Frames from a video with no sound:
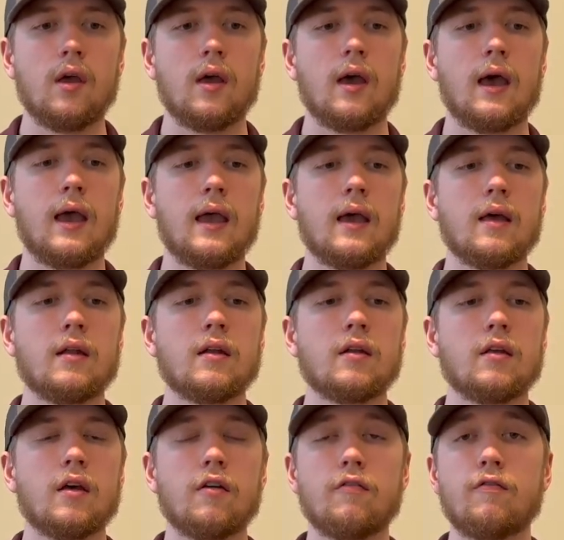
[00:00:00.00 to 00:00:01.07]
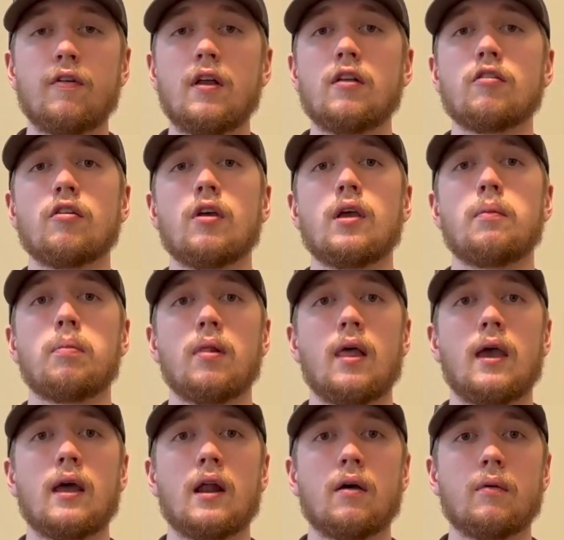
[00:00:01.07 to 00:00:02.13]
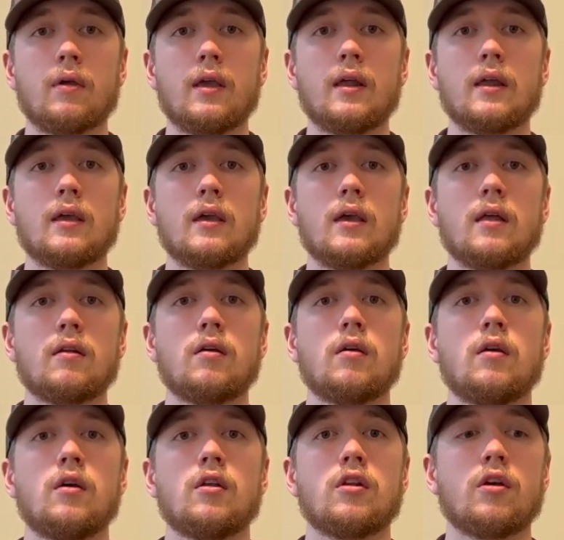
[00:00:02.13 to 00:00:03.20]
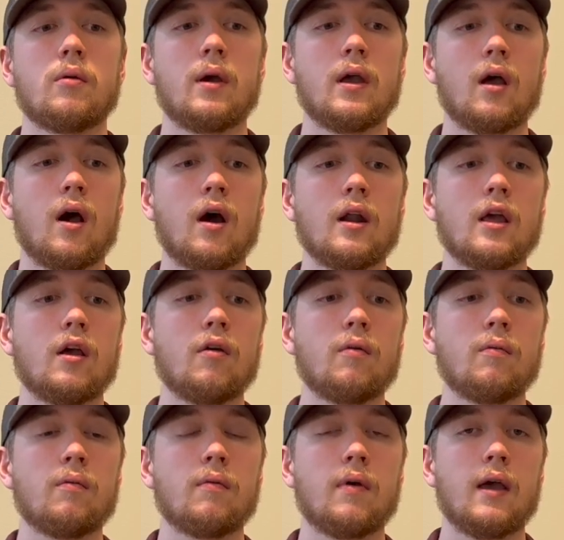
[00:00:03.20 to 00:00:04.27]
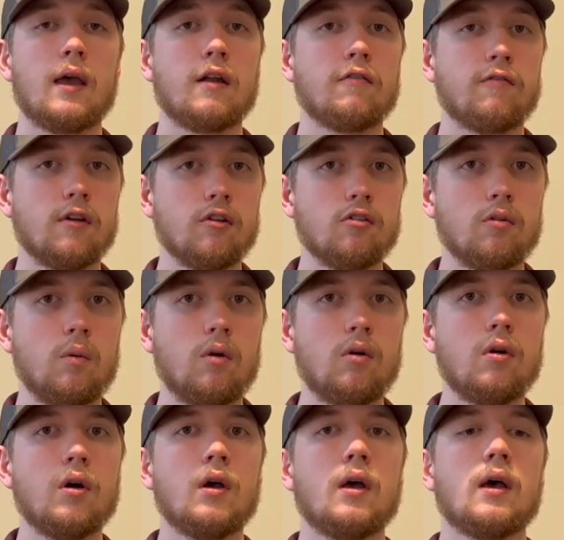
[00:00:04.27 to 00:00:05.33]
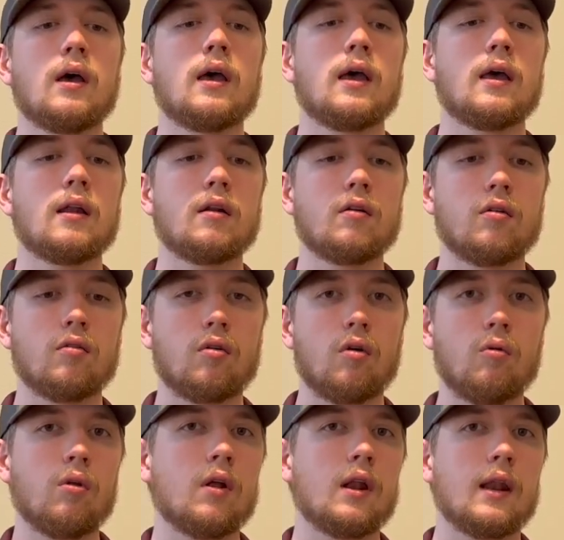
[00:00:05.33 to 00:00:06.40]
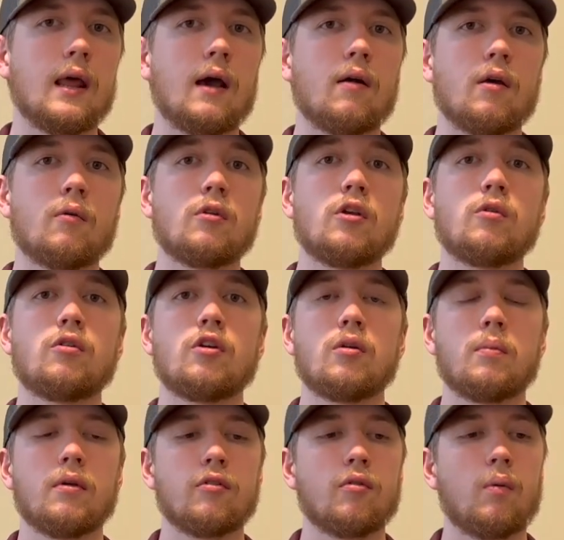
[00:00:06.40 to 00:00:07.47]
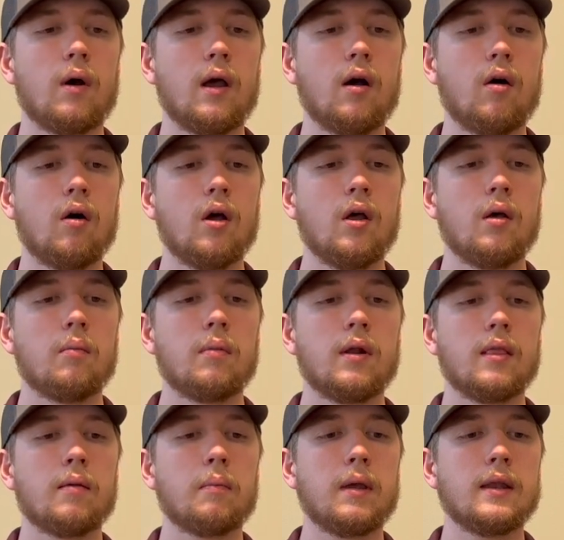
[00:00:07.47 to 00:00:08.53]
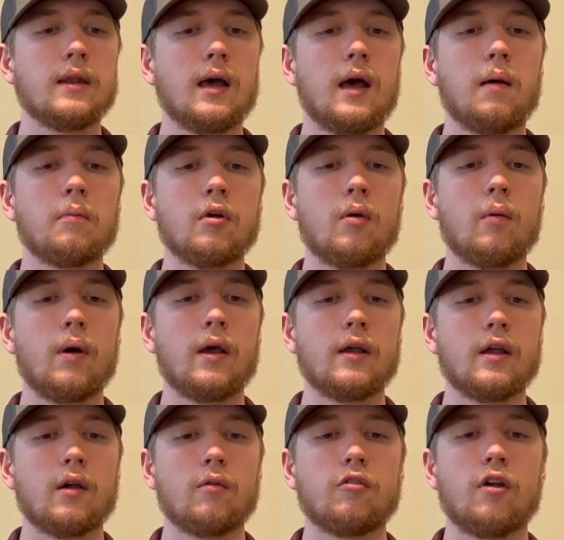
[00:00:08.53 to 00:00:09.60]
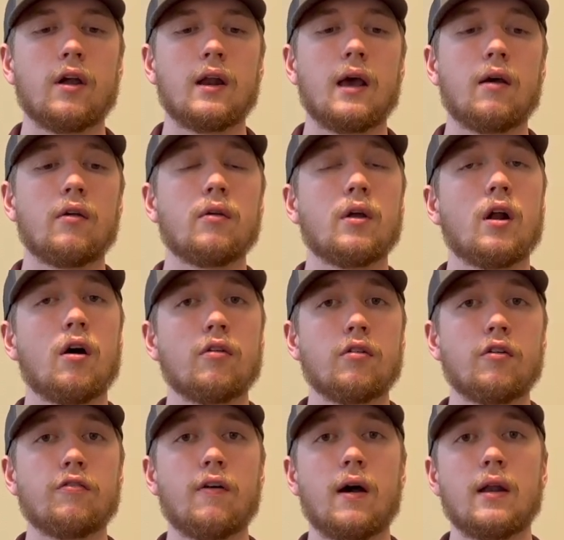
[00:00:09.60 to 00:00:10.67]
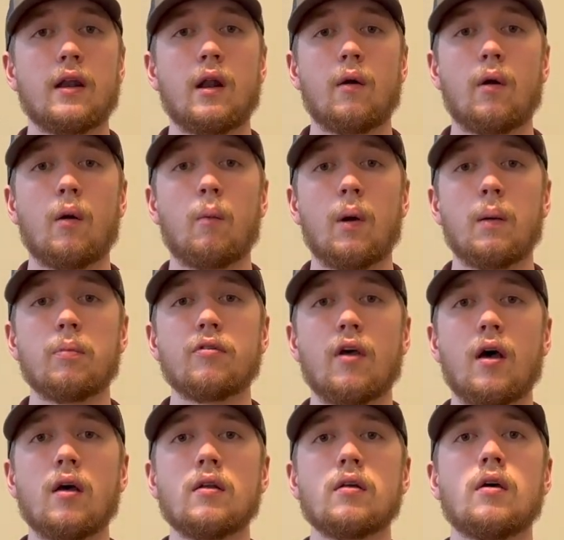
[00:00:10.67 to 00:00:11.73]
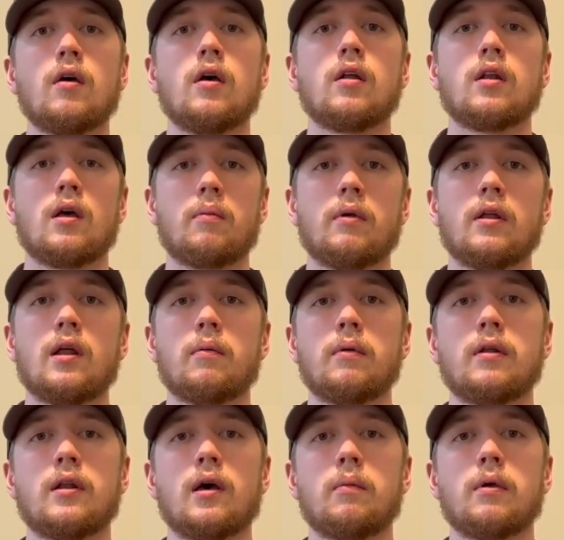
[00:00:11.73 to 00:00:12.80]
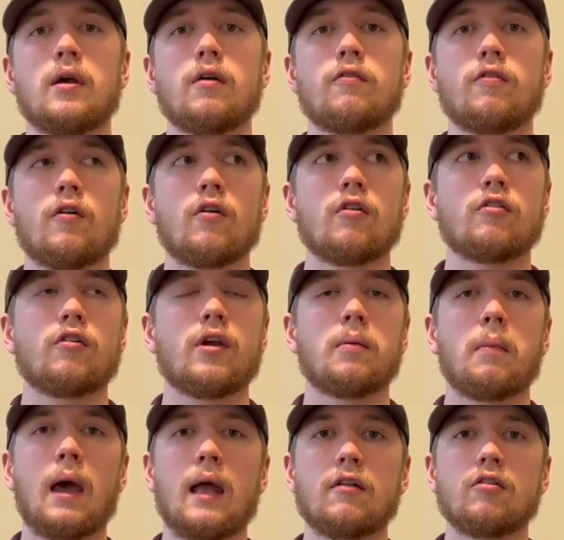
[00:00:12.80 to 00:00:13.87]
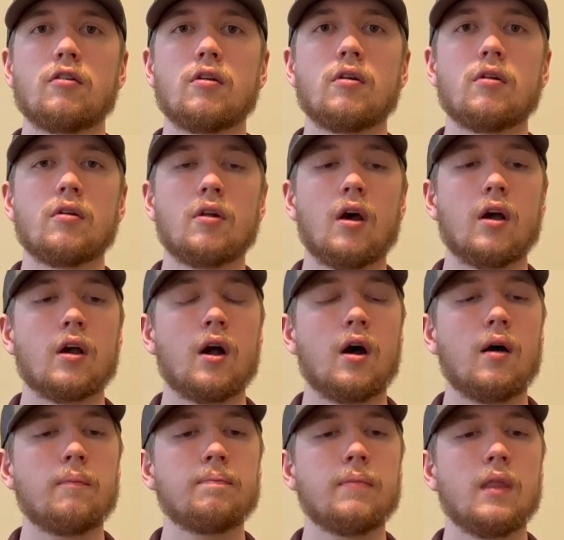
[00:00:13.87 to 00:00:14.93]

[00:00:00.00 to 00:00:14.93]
and eventually plan on getting it to a audio and visual and rolling it out on YouTube as well. But in the meantime, go ahead and go check it out. You can also find it on our website, www.forestryImagined.com,